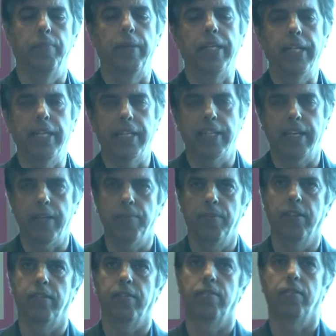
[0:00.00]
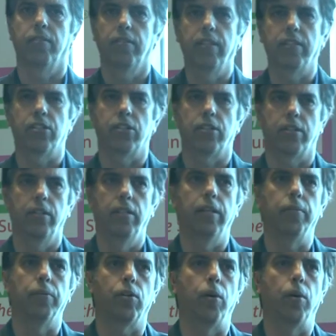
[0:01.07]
many times the, the, the